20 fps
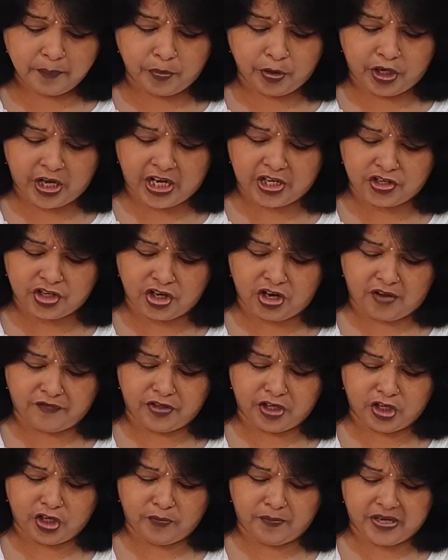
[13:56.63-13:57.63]
Protection
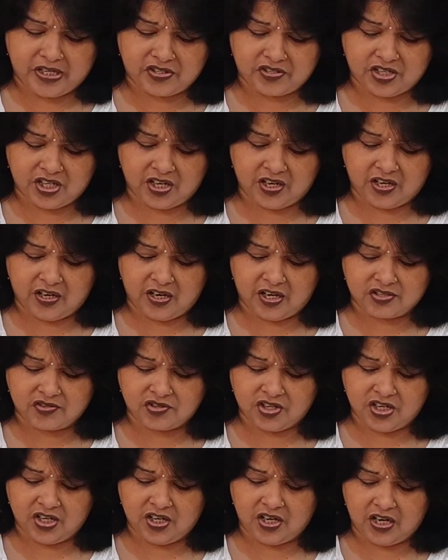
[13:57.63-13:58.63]
of the domestic
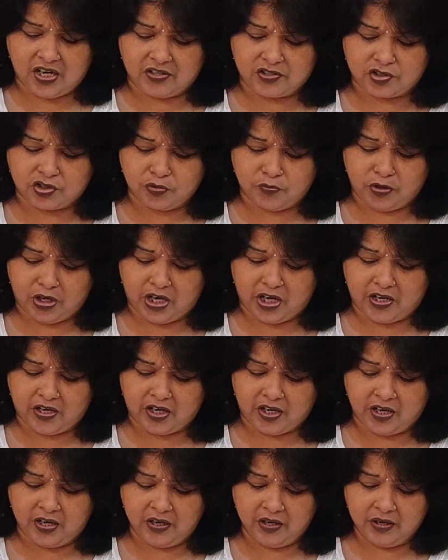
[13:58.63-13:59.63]
industry
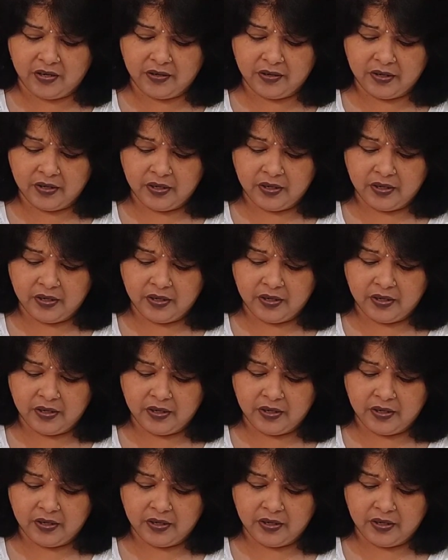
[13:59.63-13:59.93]
stimulated